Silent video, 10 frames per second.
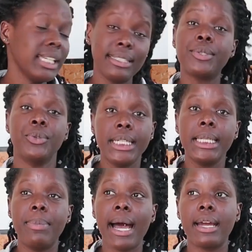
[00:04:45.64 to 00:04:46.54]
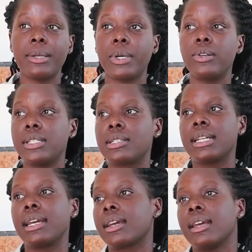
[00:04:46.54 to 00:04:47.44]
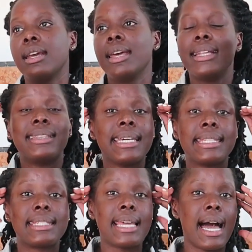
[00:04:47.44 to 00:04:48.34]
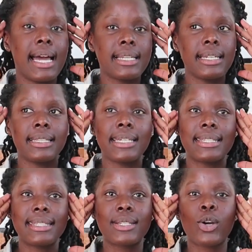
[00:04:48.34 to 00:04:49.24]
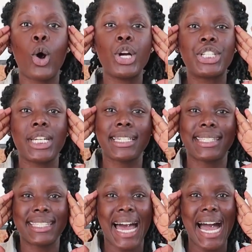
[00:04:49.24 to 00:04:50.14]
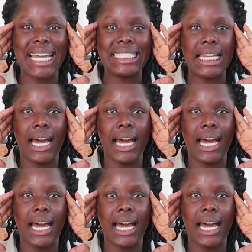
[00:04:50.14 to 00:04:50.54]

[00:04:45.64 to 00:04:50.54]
it's really bad because like the sun, the scorching sun.